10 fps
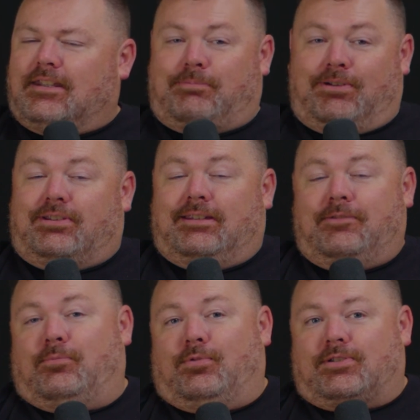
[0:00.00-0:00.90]
Especially
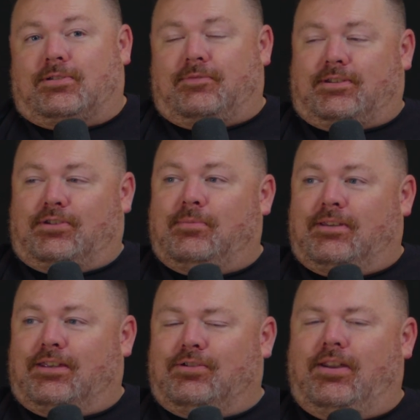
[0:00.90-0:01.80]
even more so if it's a human
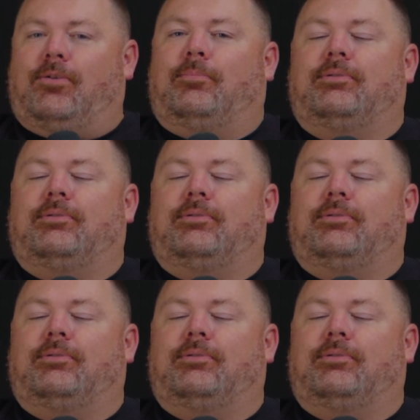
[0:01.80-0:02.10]
that you know.